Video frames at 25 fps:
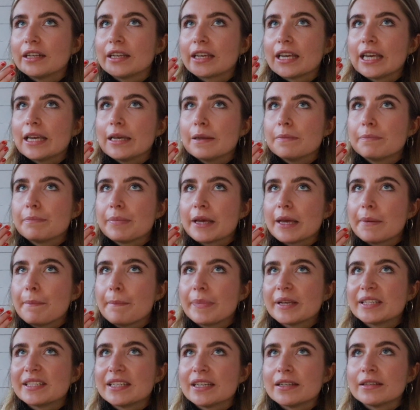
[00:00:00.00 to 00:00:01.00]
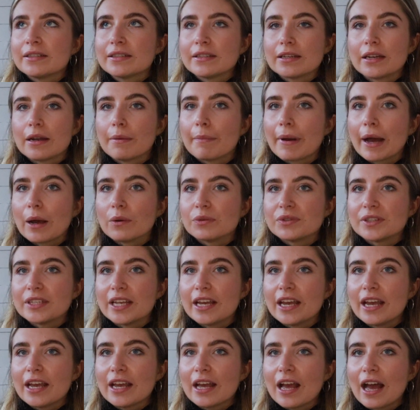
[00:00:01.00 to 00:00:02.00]
and keep being persistent about
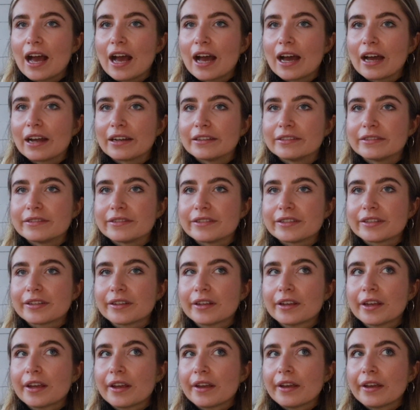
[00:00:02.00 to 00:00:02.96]
it and